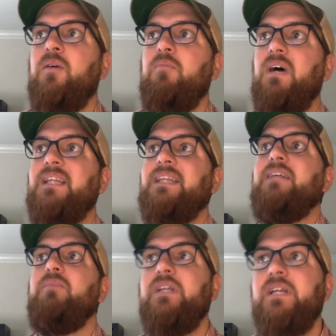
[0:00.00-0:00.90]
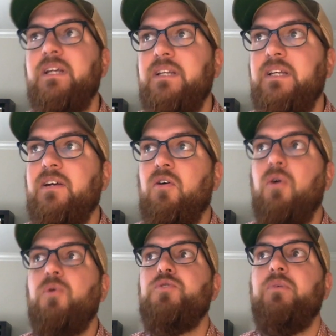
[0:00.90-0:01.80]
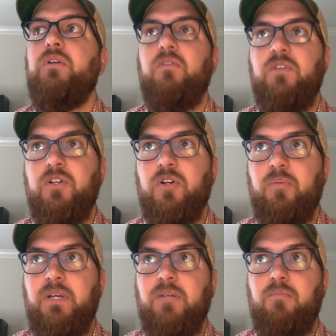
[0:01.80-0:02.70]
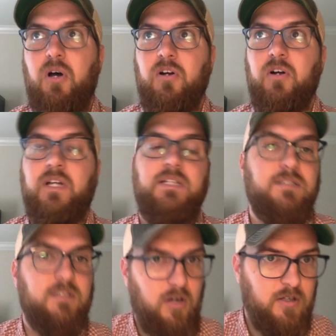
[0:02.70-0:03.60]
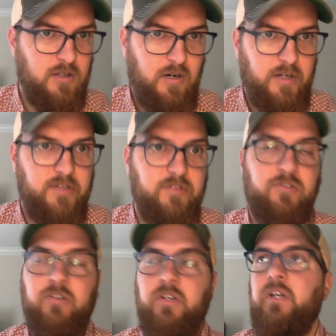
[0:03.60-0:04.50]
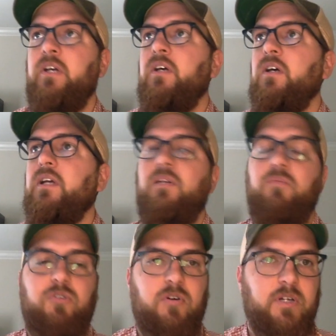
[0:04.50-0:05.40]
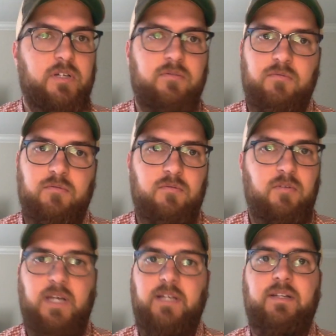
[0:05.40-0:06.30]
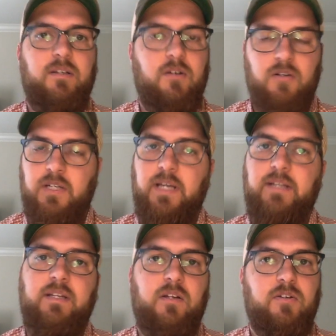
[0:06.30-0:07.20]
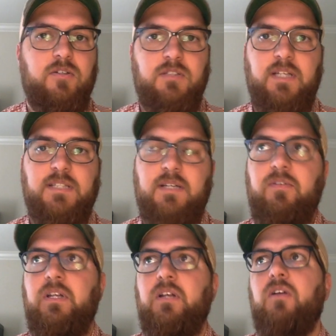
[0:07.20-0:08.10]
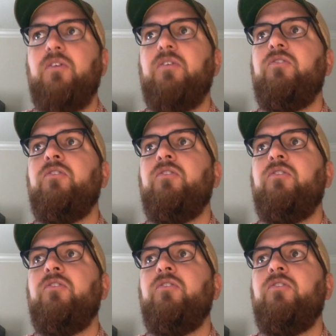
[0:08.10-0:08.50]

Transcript: by limiting the encroachment of the European monarchies and oligarchies. Again, we're talking early 1800s, late 1700s,